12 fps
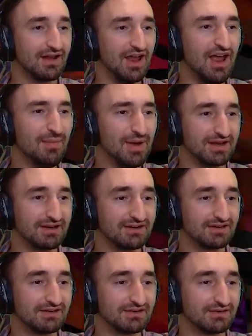Hit me.
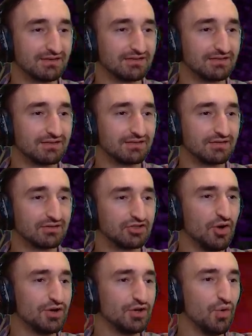
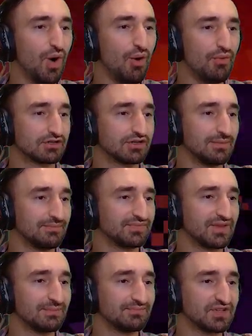Do it. You won't.
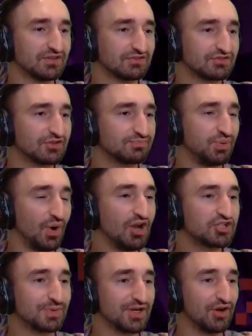just
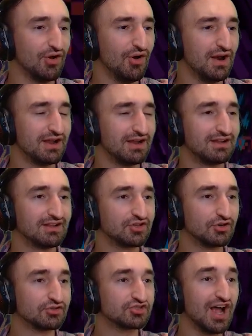punch me, dude. It's
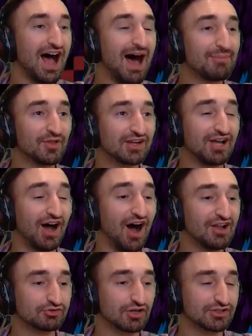your job. You're the
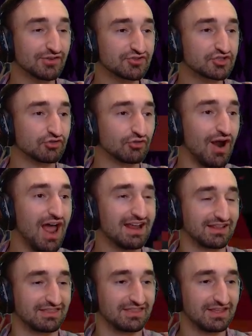construct of strength.